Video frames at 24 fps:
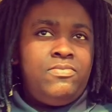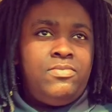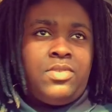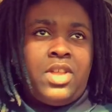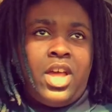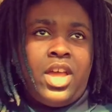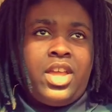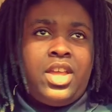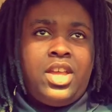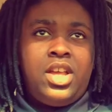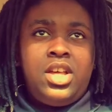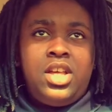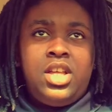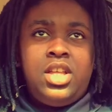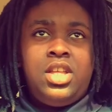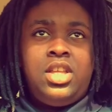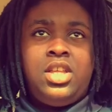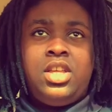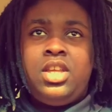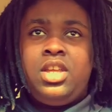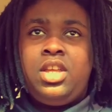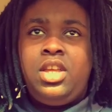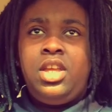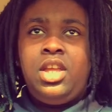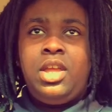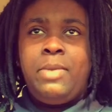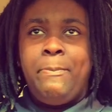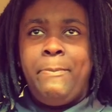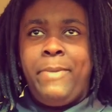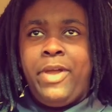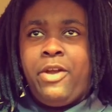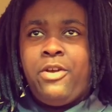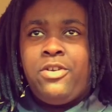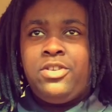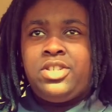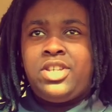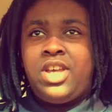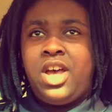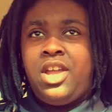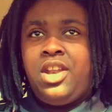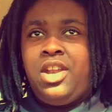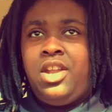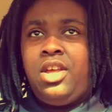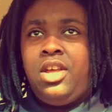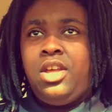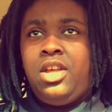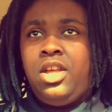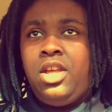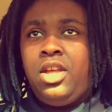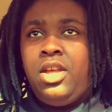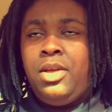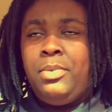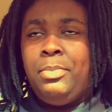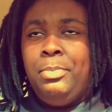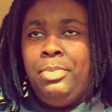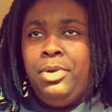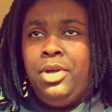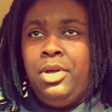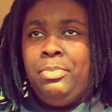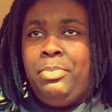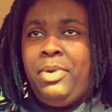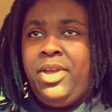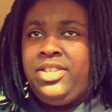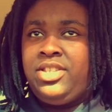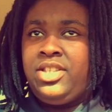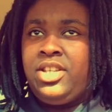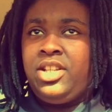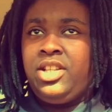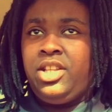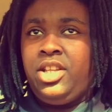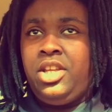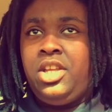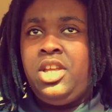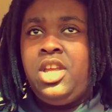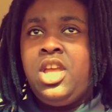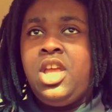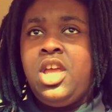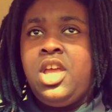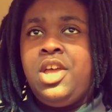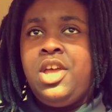like embarrassed kind of, but basically